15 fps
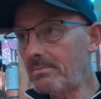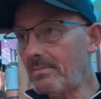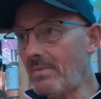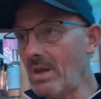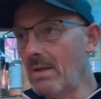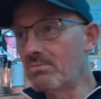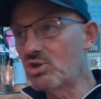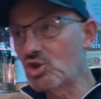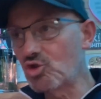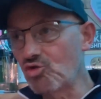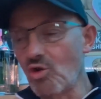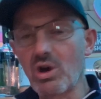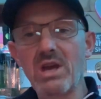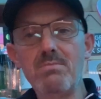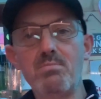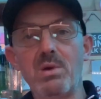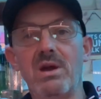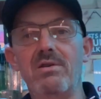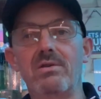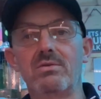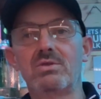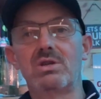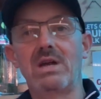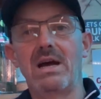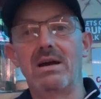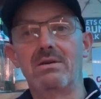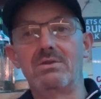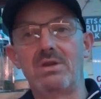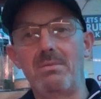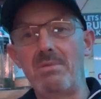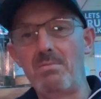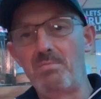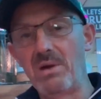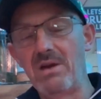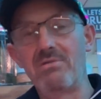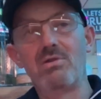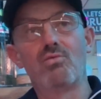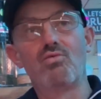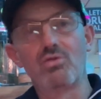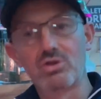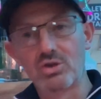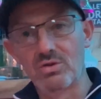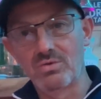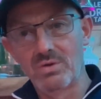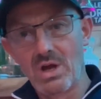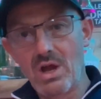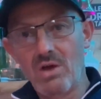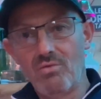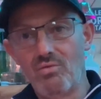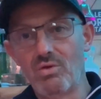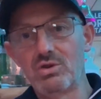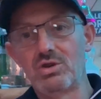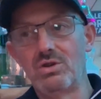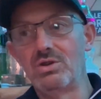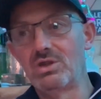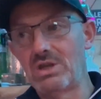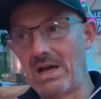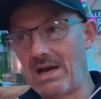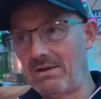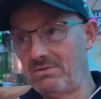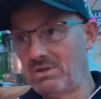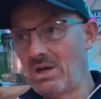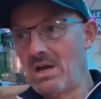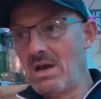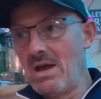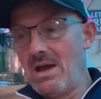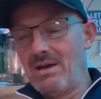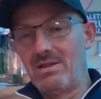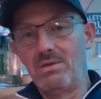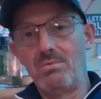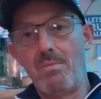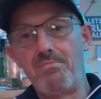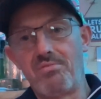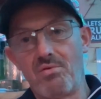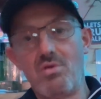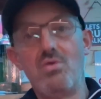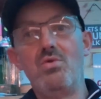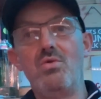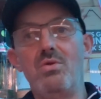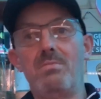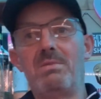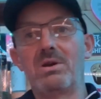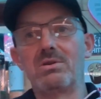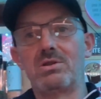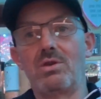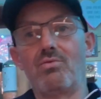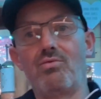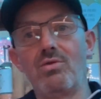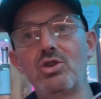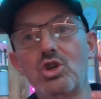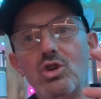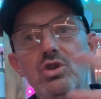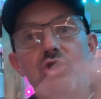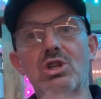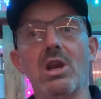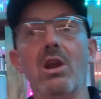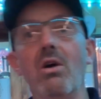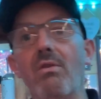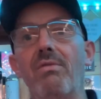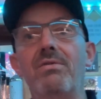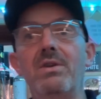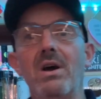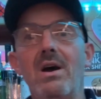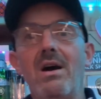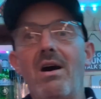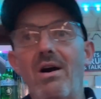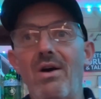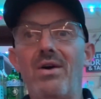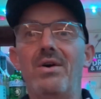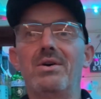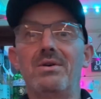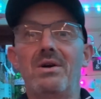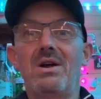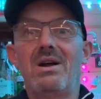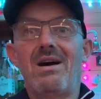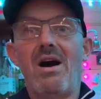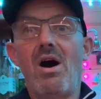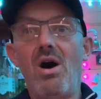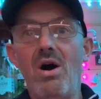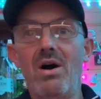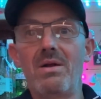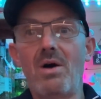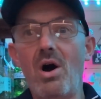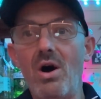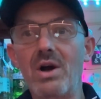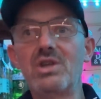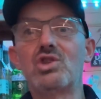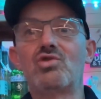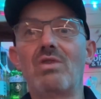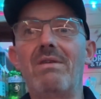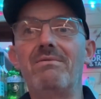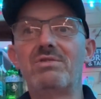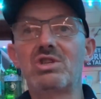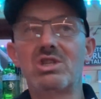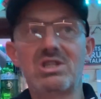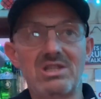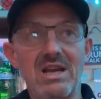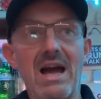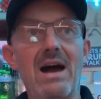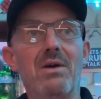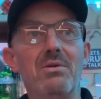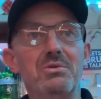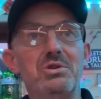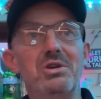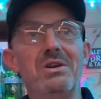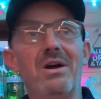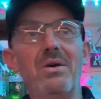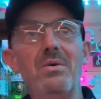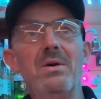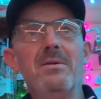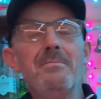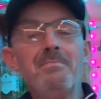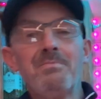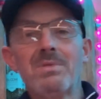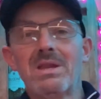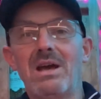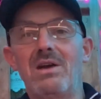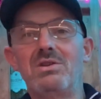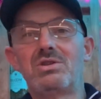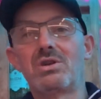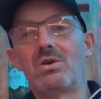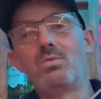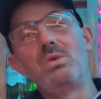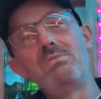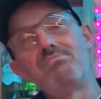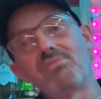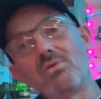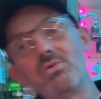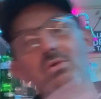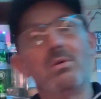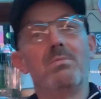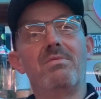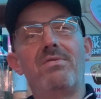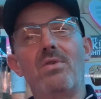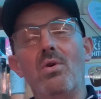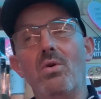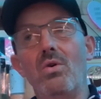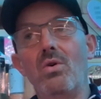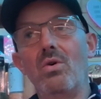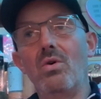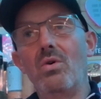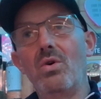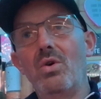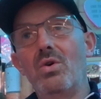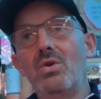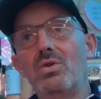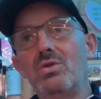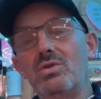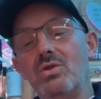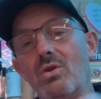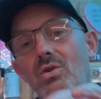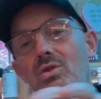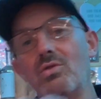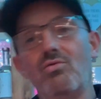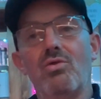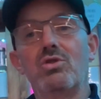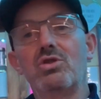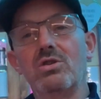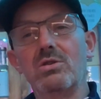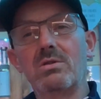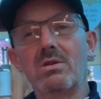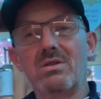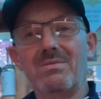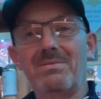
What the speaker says: and strong imperial stouts, and imperial Russian stouts that were brewed because the Russians loved our high strength stouts, and so we brewed them for the Russians because